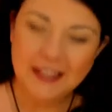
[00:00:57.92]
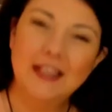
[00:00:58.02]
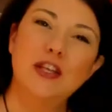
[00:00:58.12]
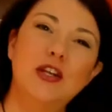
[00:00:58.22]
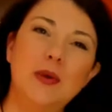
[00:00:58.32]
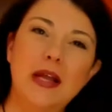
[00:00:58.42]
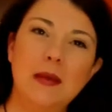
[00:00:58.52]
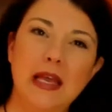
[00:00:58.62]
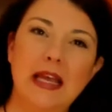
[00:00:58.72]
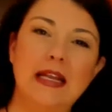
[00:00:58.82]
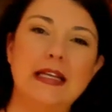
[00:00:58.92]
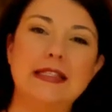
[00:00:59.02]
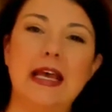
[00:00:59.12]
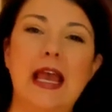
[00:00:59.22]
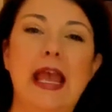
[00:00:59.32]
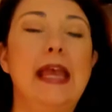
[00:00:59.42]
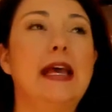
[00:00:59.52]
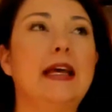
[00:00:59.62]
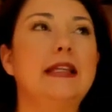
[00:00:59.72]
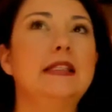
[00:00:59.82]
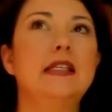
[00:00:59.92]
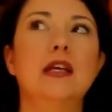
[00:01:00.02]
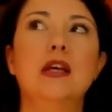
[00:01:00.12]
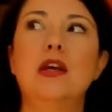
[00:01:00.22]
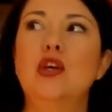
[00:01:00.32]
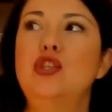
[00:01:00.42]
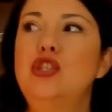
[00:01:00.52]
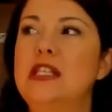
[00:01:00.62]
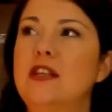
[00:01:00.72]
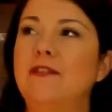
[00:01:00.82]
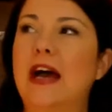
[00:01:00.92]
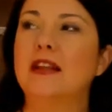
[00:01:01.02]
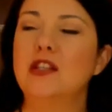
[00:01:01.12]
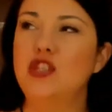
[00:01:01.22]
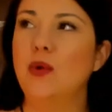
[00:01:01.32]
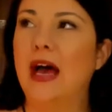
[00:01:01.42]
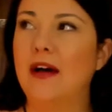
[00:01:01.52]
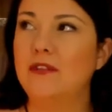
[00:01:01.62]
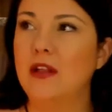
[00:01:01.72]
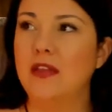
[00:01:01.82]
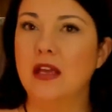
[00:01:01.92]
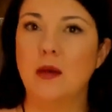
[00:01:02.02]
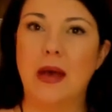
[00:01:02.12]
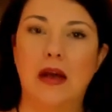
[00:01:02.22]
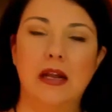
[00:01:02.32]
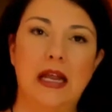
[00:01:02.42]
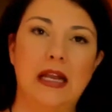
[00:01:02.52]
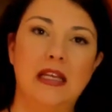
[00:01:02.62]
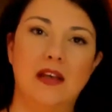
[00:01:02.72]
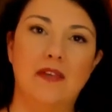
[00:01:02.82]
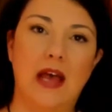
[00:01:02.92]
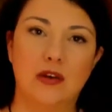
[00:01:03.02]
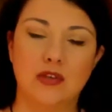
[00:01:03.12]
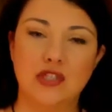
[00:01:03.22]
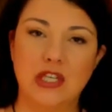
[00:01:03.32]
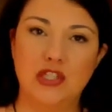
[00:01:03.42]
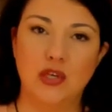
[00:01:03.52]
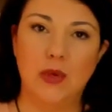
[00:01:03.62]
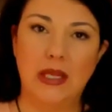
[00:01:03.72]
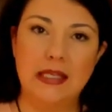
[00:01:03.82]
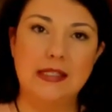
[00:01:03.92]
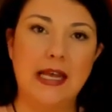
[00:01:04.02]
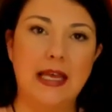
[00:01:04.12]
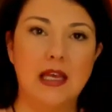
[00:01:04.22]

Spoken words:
You know what I mean? It's like, and just the fact that you have to think about it and give energy to it is taking